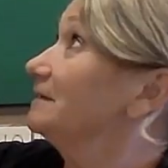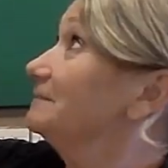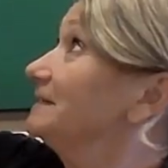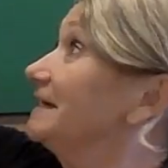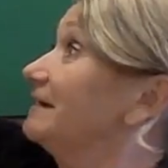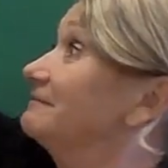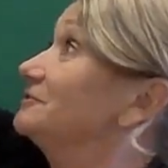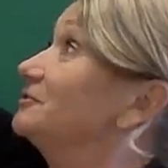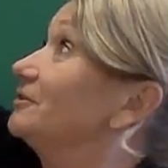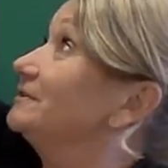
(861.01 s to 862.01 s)
I'm going to have
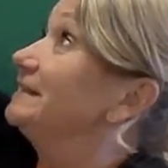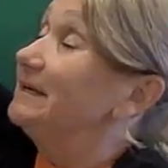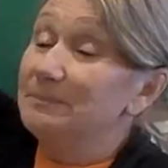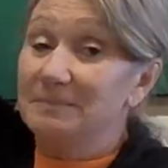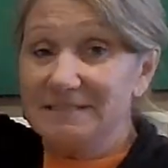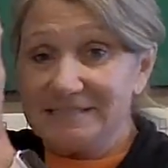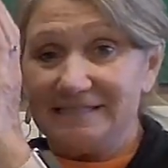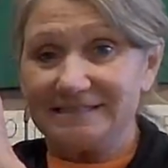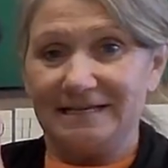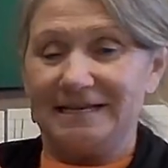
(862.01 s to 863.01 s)
Charlie help us. He's